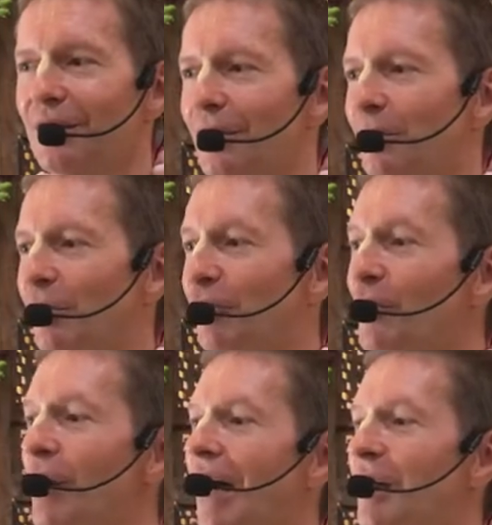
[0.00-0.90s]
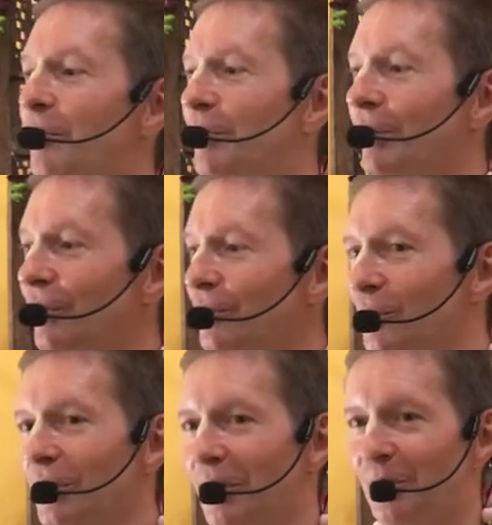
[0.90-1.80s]
before I appear, you
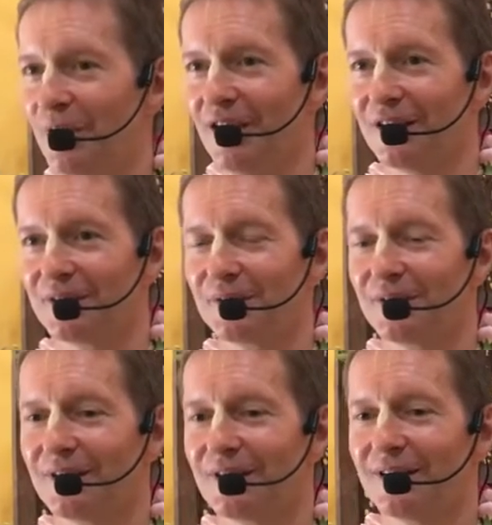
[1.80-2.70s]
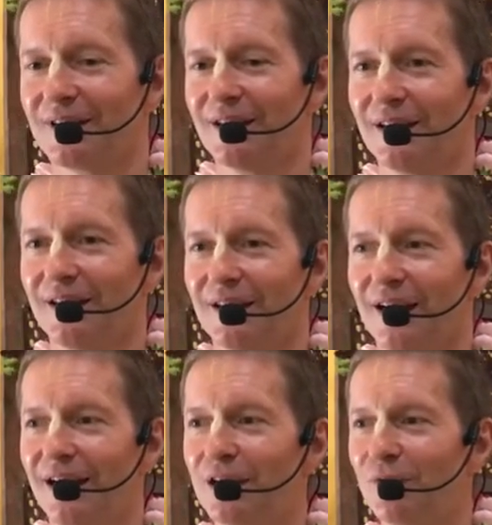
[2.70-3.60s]
will appear
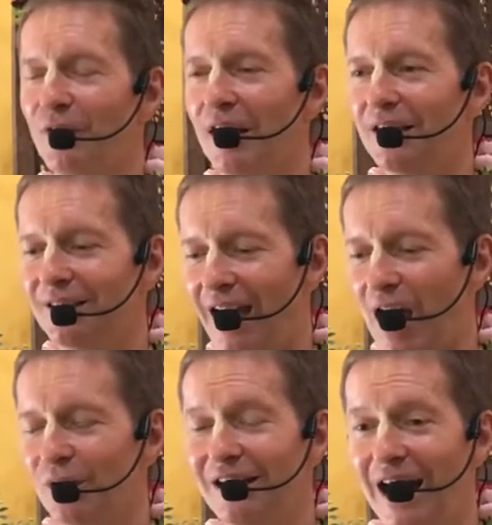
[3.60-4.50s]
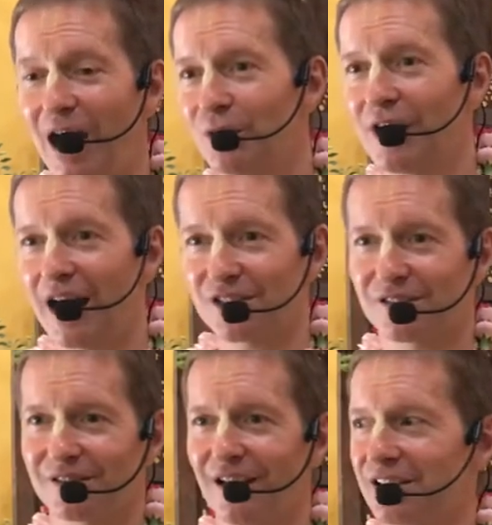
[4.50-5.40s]
in a very out in an
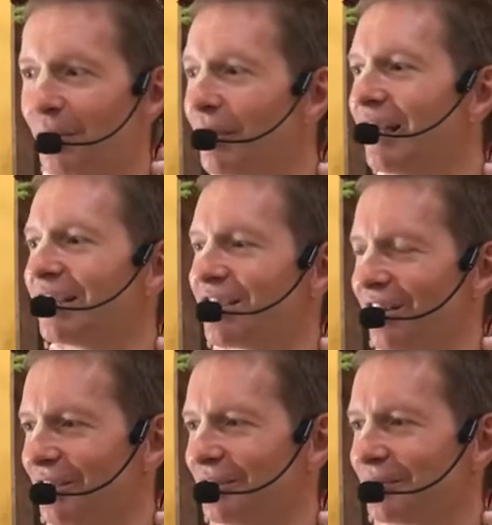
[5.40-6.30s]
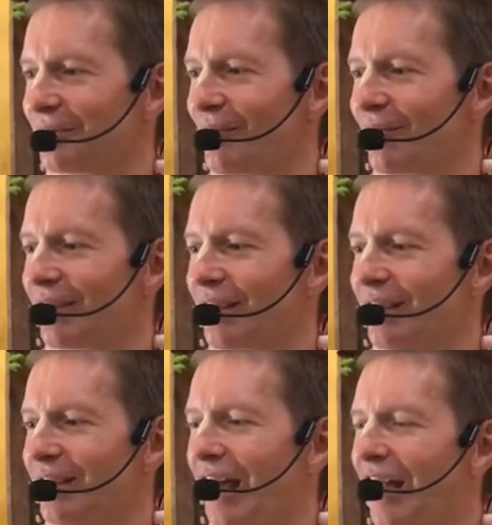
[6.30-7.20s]
outcast as a melecha,
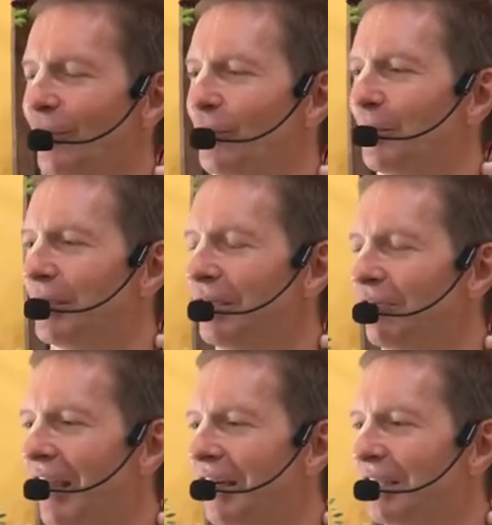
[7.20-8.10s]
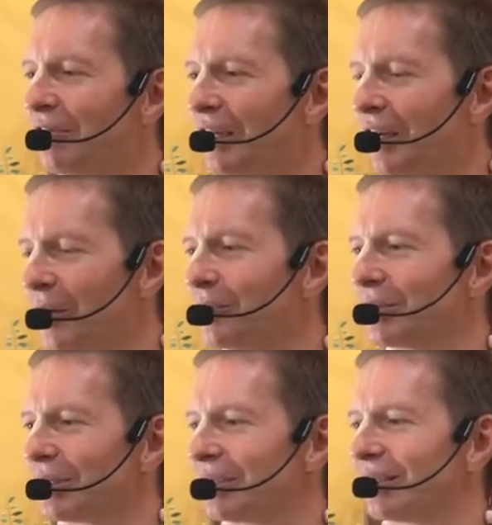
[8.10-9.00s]
and you will be very very
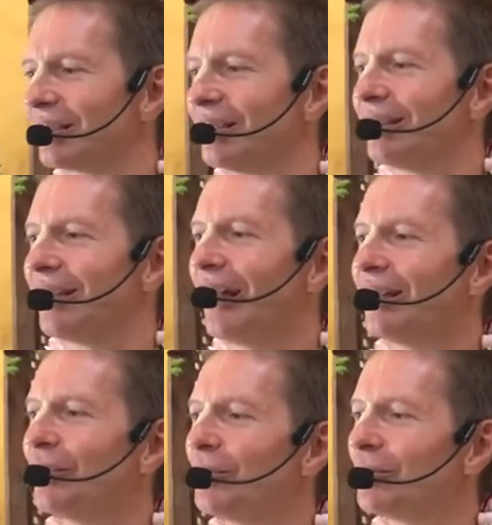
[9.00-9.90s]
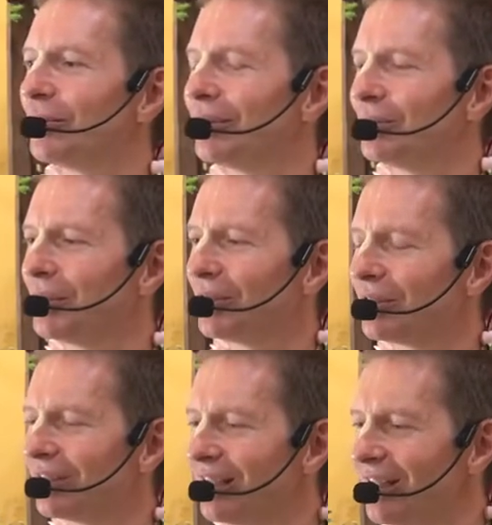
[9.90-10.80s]
humble, and you
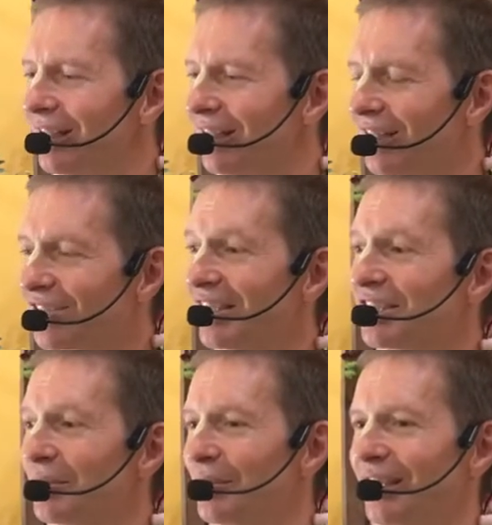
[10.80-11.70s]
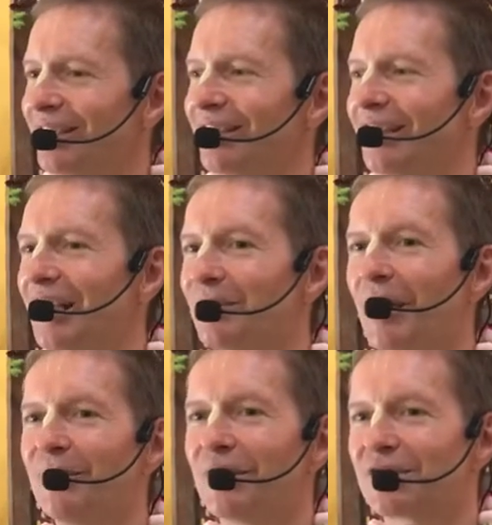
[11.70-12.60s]
will assist me in
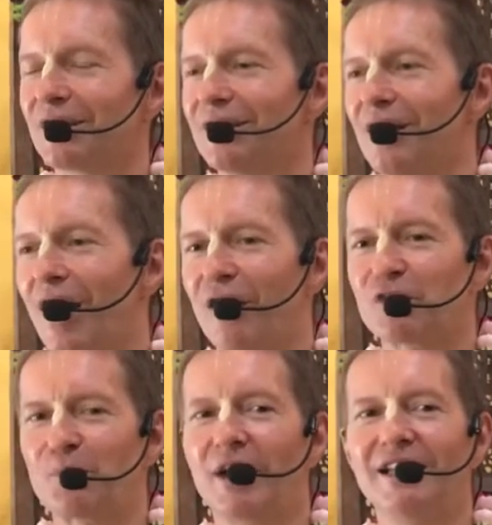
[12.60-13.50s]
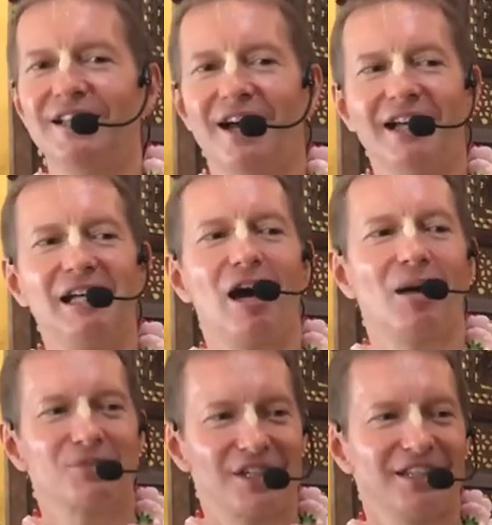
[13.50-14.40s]
my mission of spreading
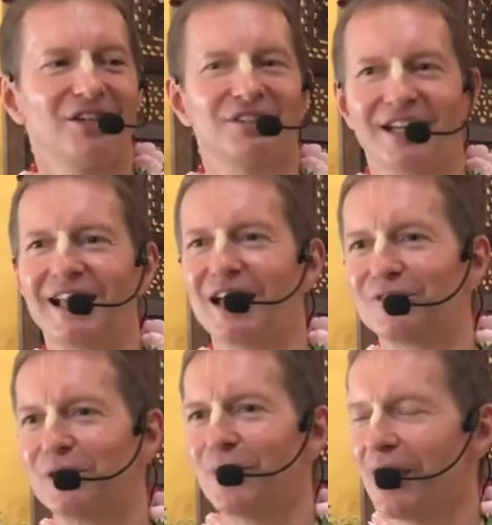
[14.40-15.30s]
Harinam Sankirtan everywhere.